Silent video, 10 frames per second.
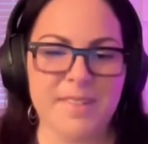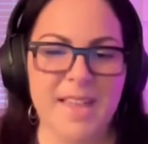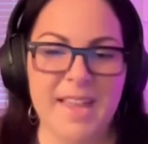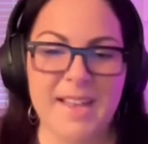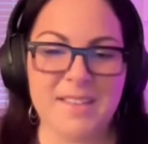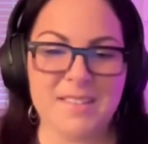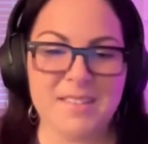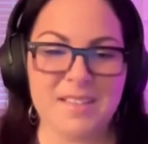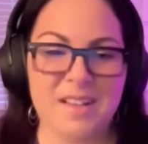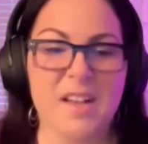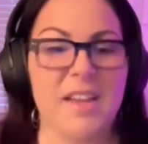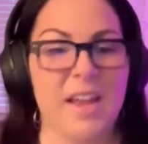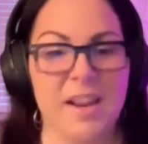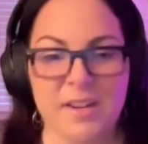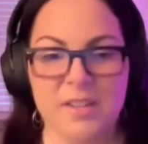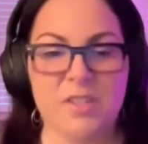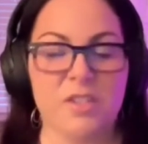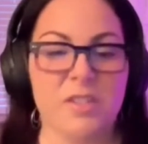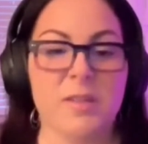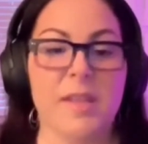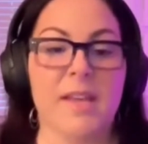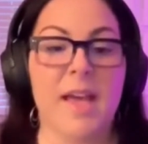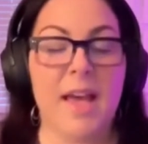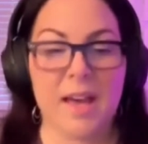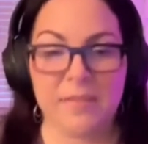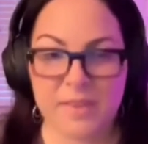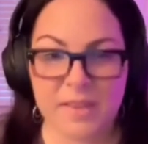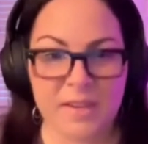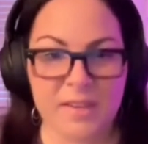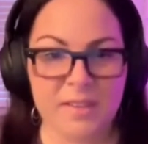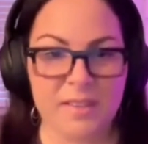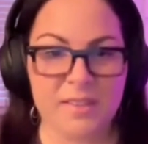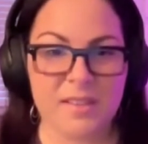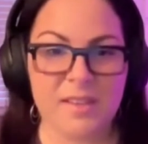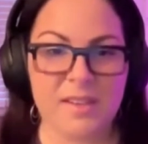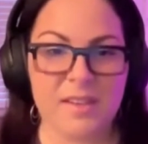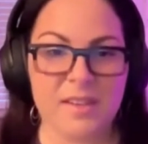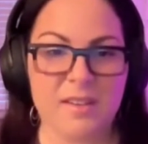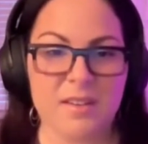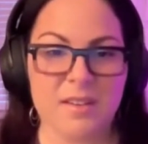And again, just like having the